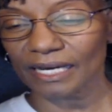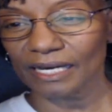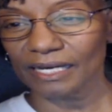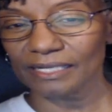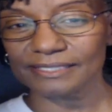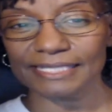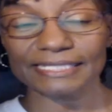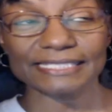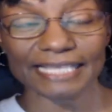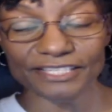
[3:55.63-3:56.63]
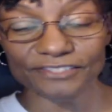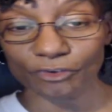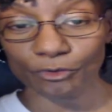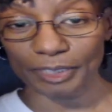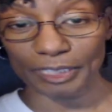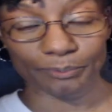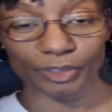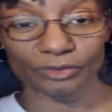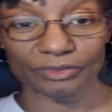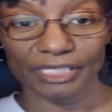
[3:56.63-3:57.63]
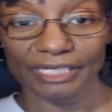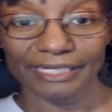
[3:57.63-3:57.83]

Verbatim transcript: uh, successful people